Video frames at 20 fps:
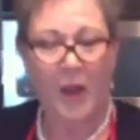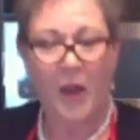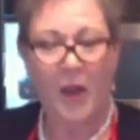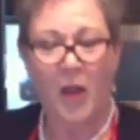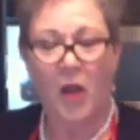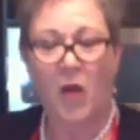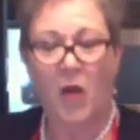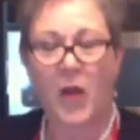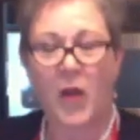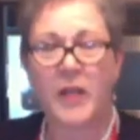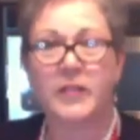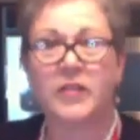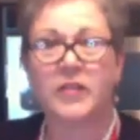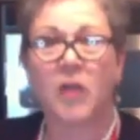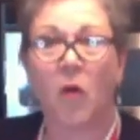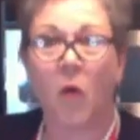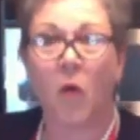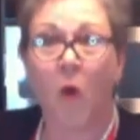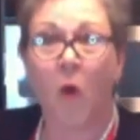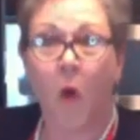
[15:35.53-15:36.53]
All right,
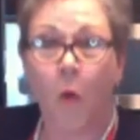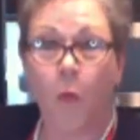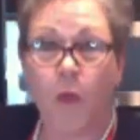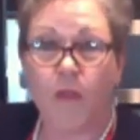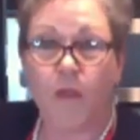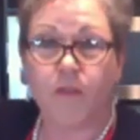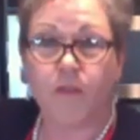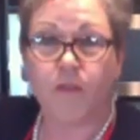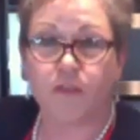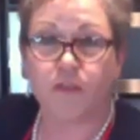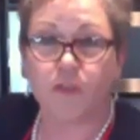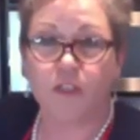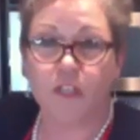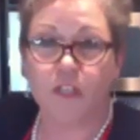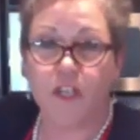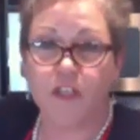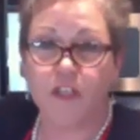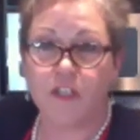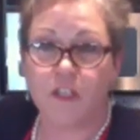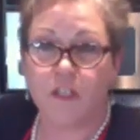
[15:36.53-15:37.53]
so we've
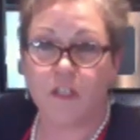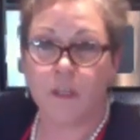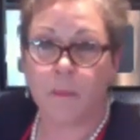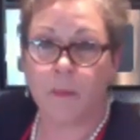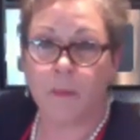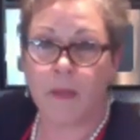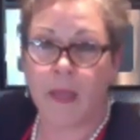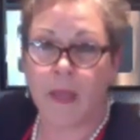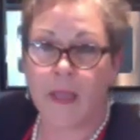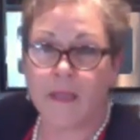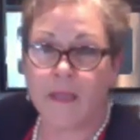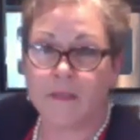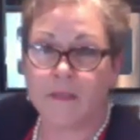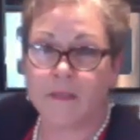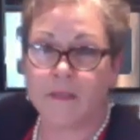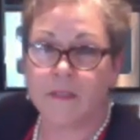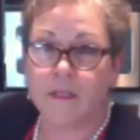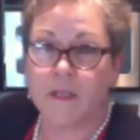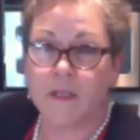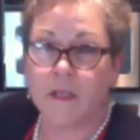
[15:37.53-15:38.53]
strategically
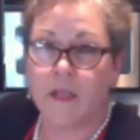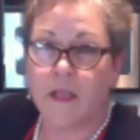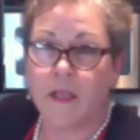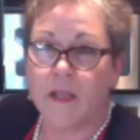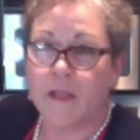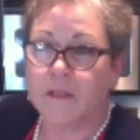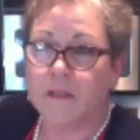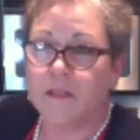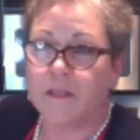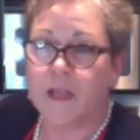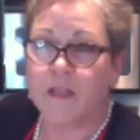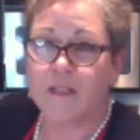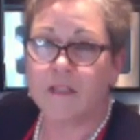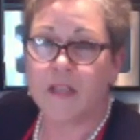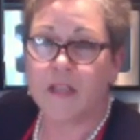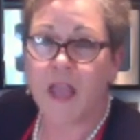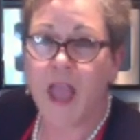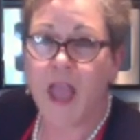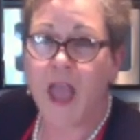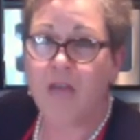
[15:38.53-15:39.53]
placed. Doesn't
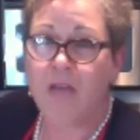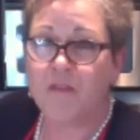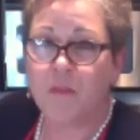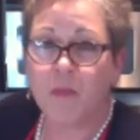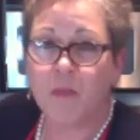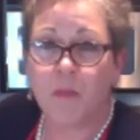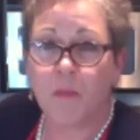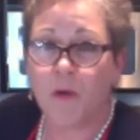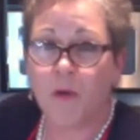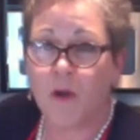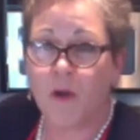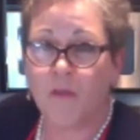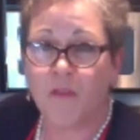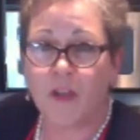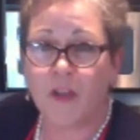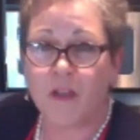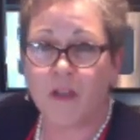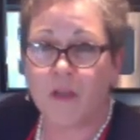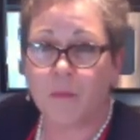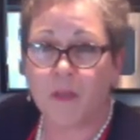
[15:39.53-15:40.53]
have to be
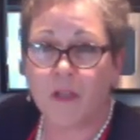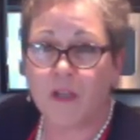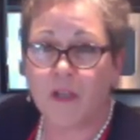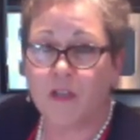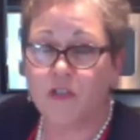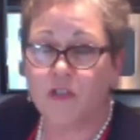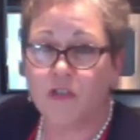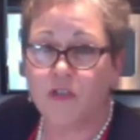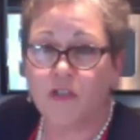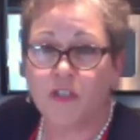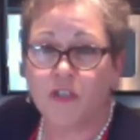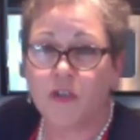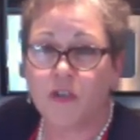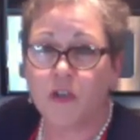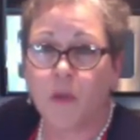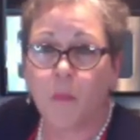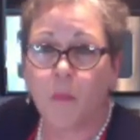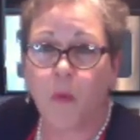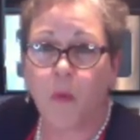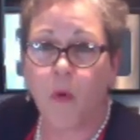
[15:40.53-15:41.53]
perfect because you're just going
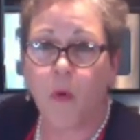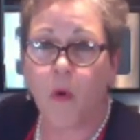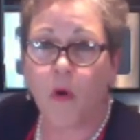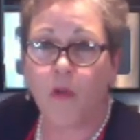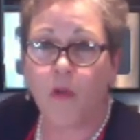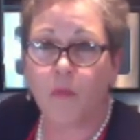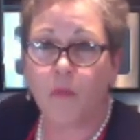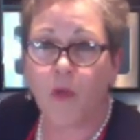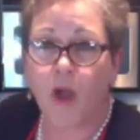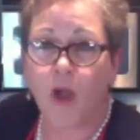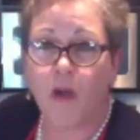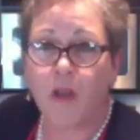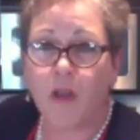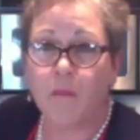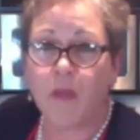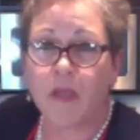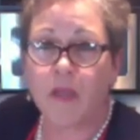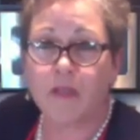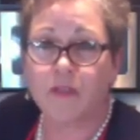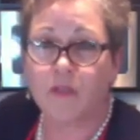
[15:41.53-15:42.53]
to pour the brownie
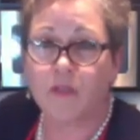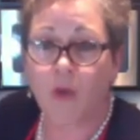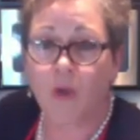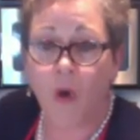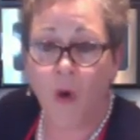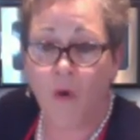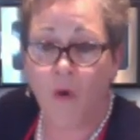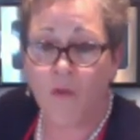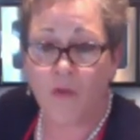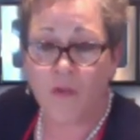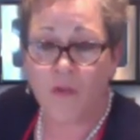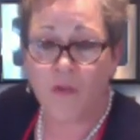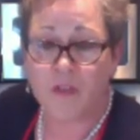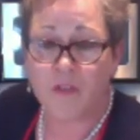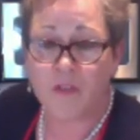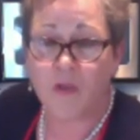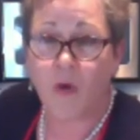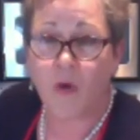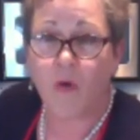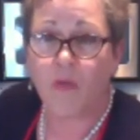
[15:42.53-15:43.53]
mix over this
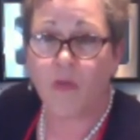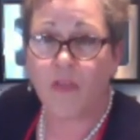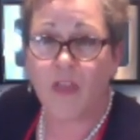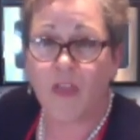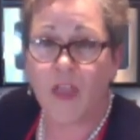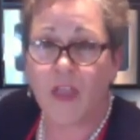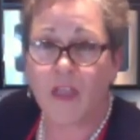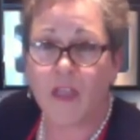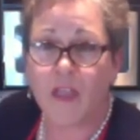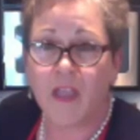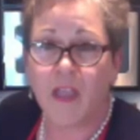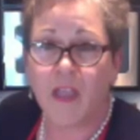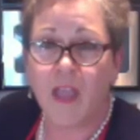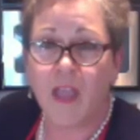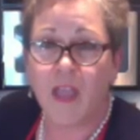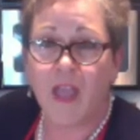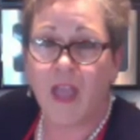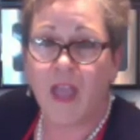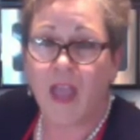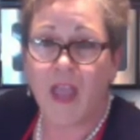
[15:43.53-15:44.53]
whole thing
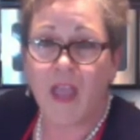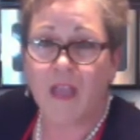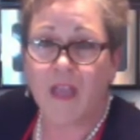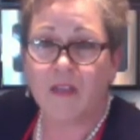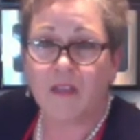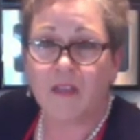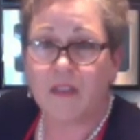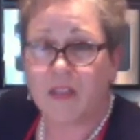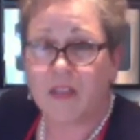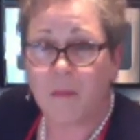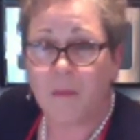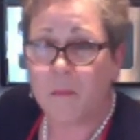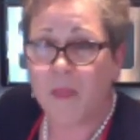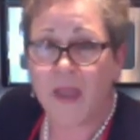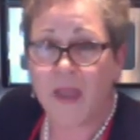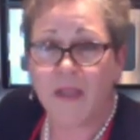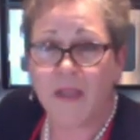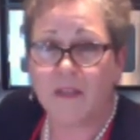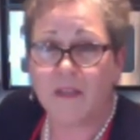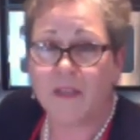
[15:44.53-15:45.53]
and then
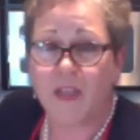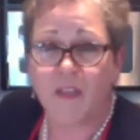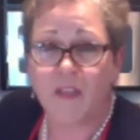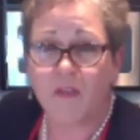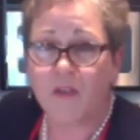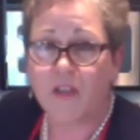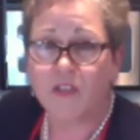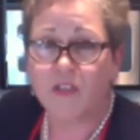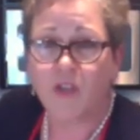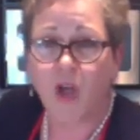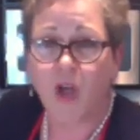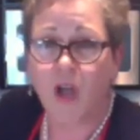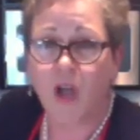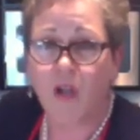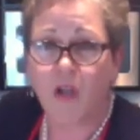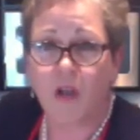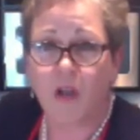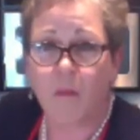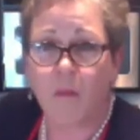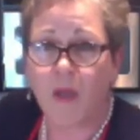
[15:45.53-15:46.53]
bake it together and it's all going
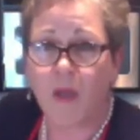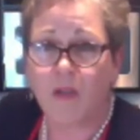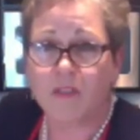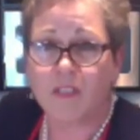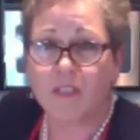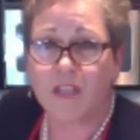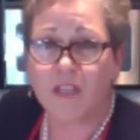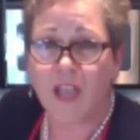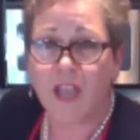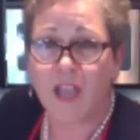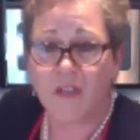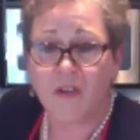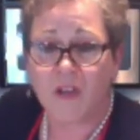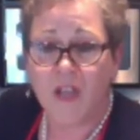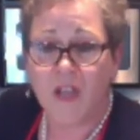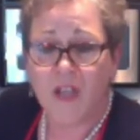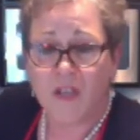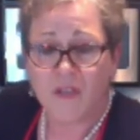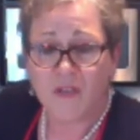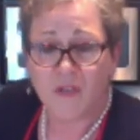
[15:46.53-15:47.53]
to melt together.
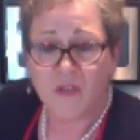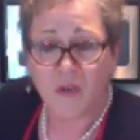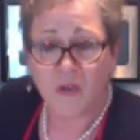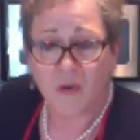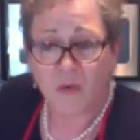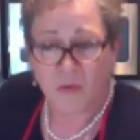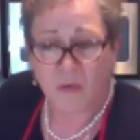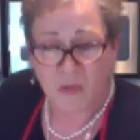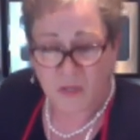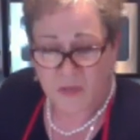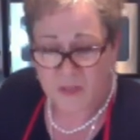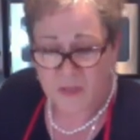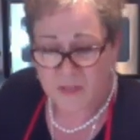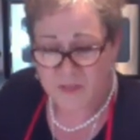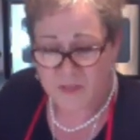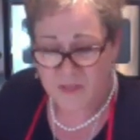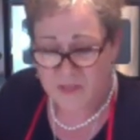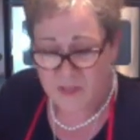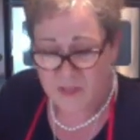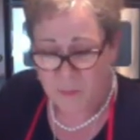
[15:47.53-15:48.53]
So this
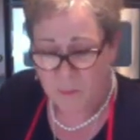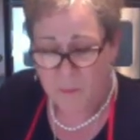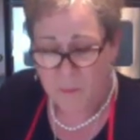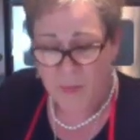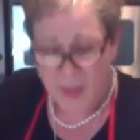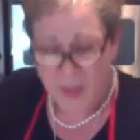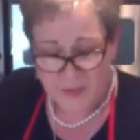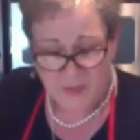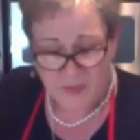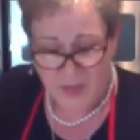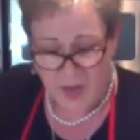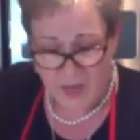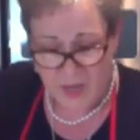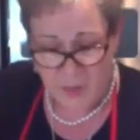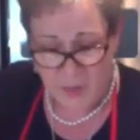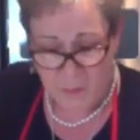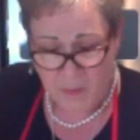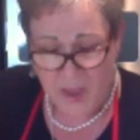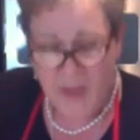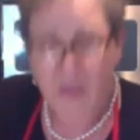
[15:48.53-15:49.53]
is the best kind of
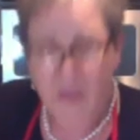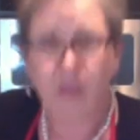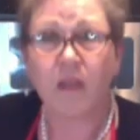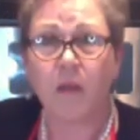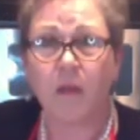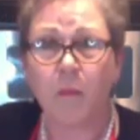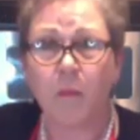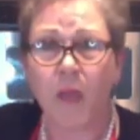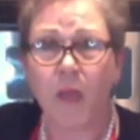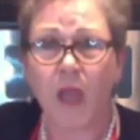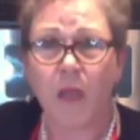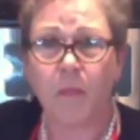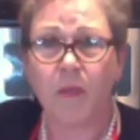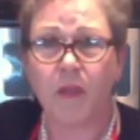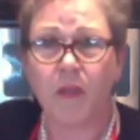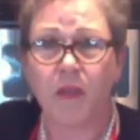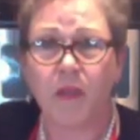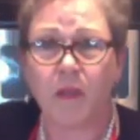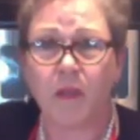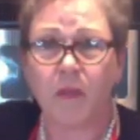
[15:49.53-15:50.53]
baking in my
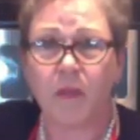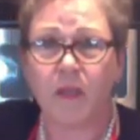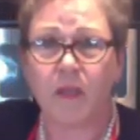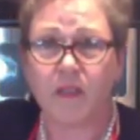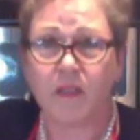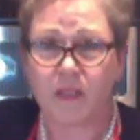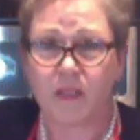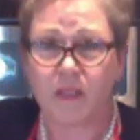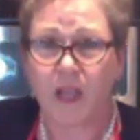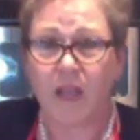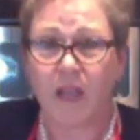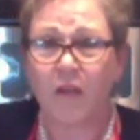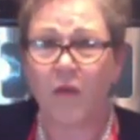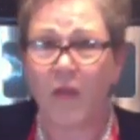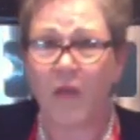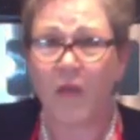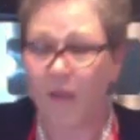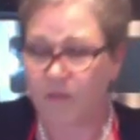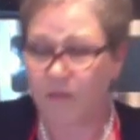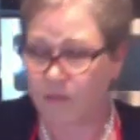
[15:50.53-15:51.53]
opinion because I don't
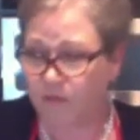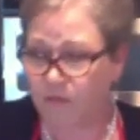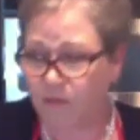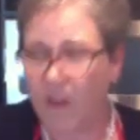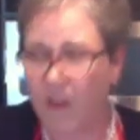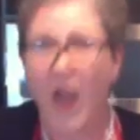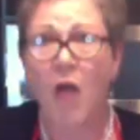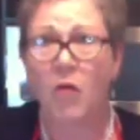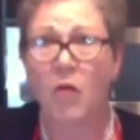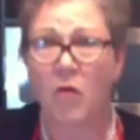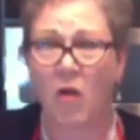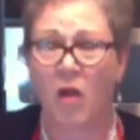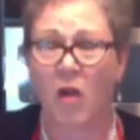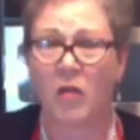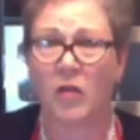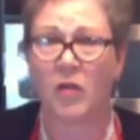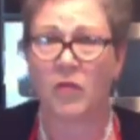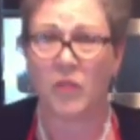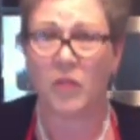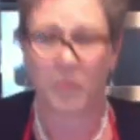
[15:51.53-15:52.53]
have flour all
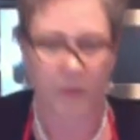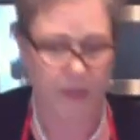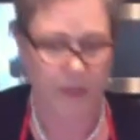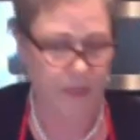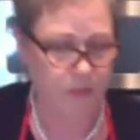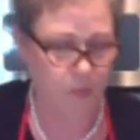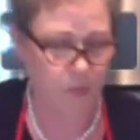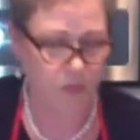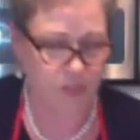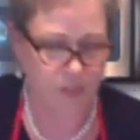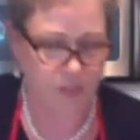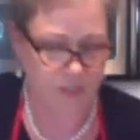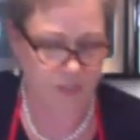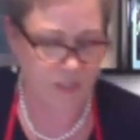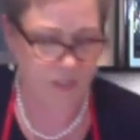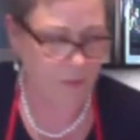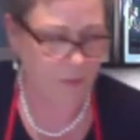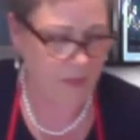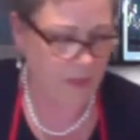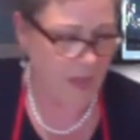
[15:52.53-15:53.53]
over the place, which is
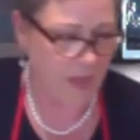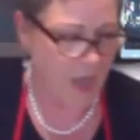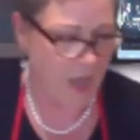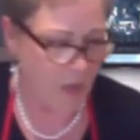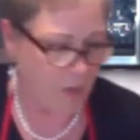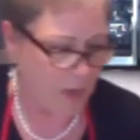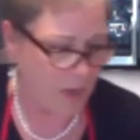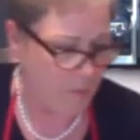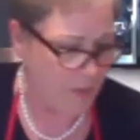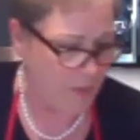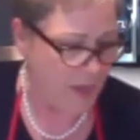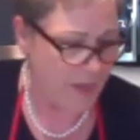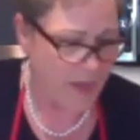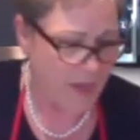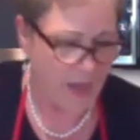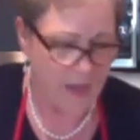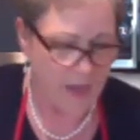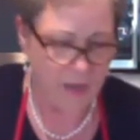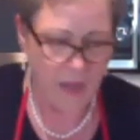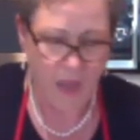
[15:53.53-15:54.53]
typically how I bake.
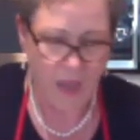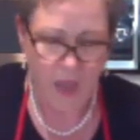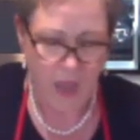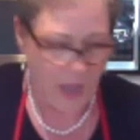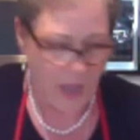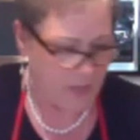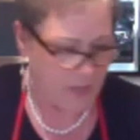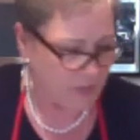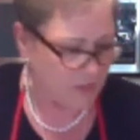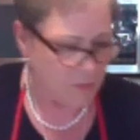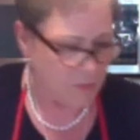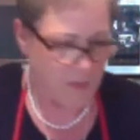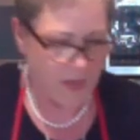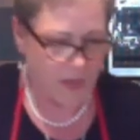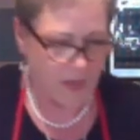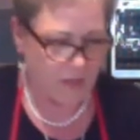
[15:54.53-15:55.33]
I, I just make a